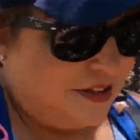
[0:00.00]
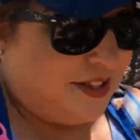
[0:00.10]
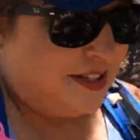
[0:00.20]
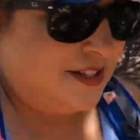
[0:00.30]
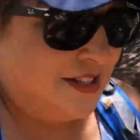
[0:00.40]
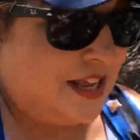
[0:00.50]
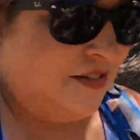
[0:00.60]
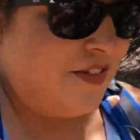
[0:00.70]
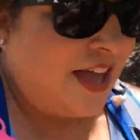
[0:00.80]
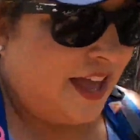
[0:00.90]
things in Santa
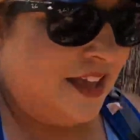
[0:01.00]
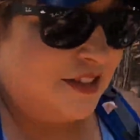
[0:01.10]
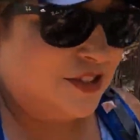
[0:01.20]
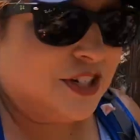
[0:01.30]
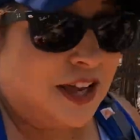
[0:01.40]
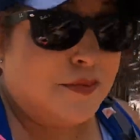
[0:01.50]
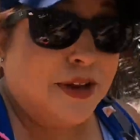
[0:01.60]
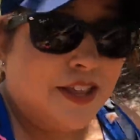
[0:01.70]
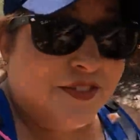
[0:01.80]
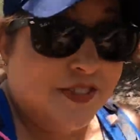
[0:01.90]
Fe. So check out
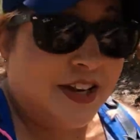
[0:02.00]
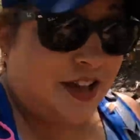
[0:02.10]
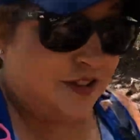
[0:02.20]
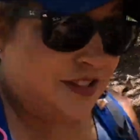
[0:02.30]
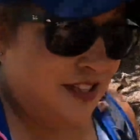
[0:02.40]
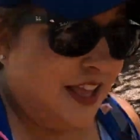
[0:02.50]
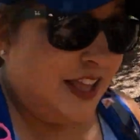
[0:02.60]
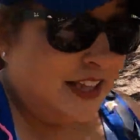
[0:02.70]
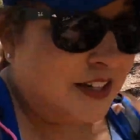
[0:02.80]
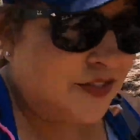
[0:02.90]
my other videos,
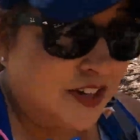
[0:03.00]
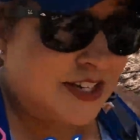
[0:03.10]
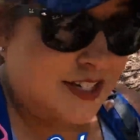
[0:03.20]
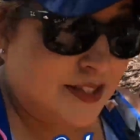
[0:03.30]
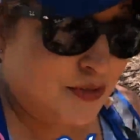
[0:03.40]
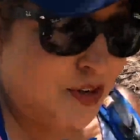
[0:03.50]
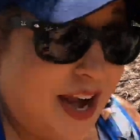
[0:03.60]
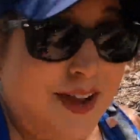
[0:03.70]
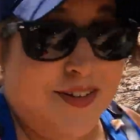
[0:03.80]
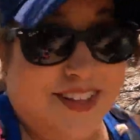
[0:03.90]
and don't forget to
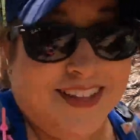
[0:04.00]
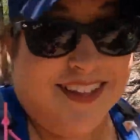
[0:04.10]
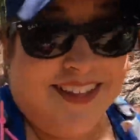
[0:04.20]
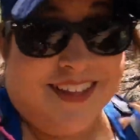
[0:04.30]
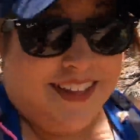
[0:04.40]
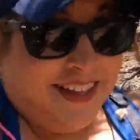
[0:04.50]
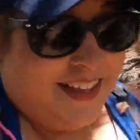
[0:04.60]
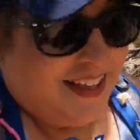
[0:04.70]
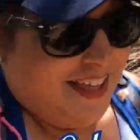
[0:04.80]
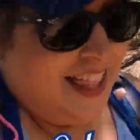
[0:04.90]
subscribe,
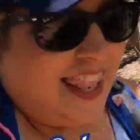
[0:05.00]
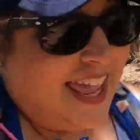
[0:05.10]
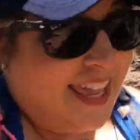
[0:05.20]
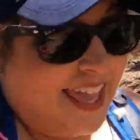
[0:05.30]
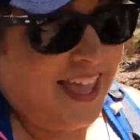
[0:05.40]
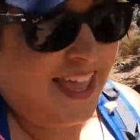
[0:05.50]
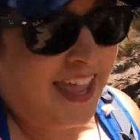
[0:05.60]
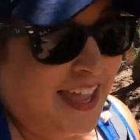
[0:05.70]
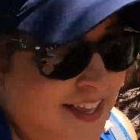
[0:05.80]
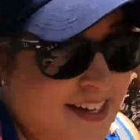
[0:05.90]
like,
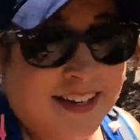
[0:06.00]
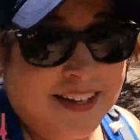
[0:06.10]
and